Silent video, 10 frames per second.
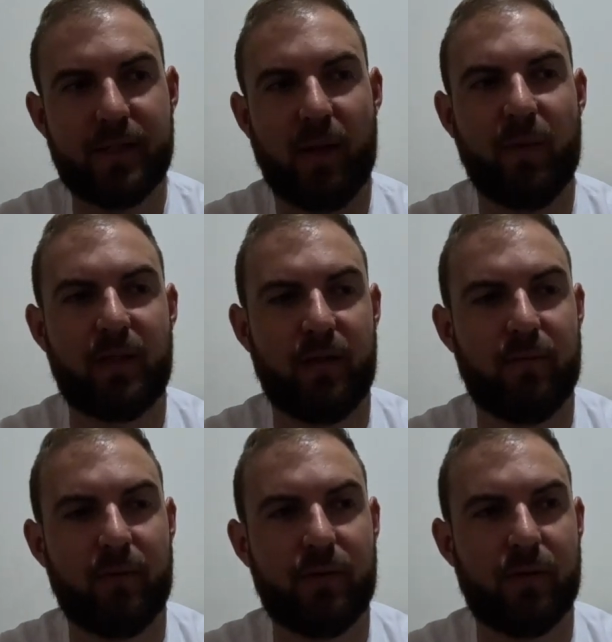something
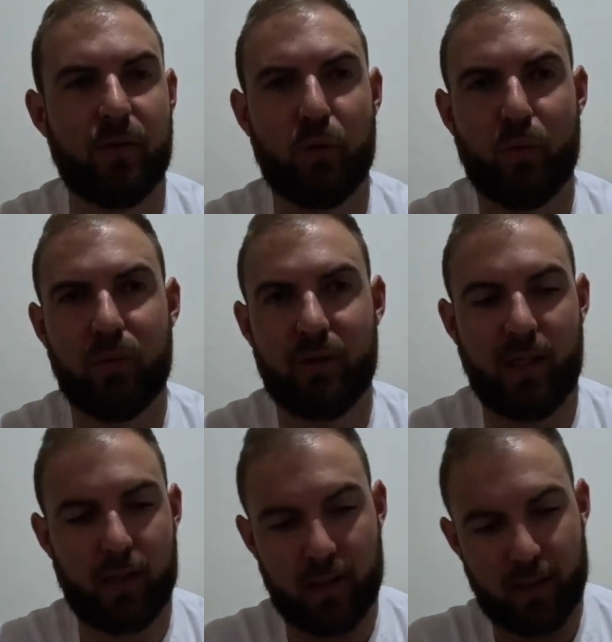different to put
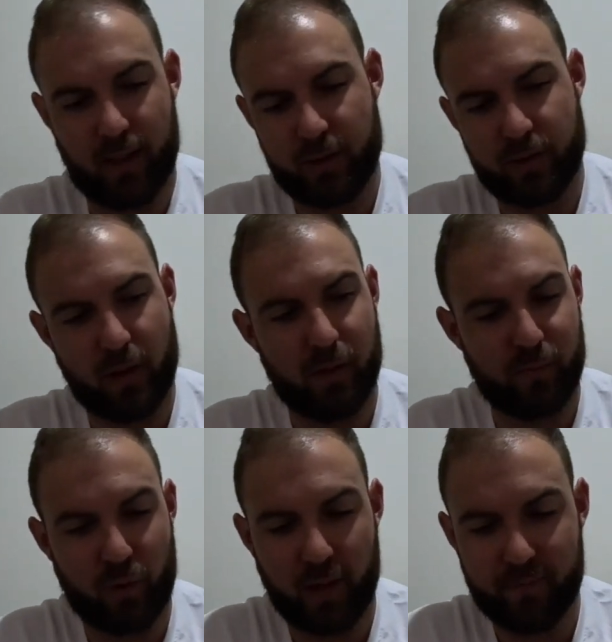down there and show them
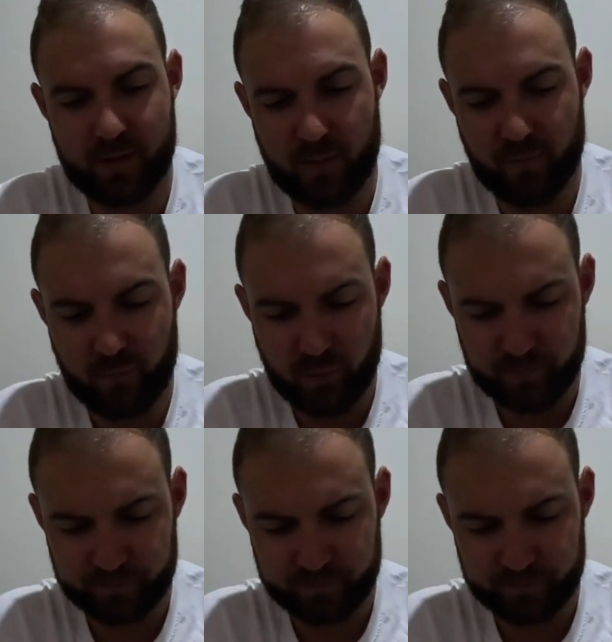that I haven't seen before.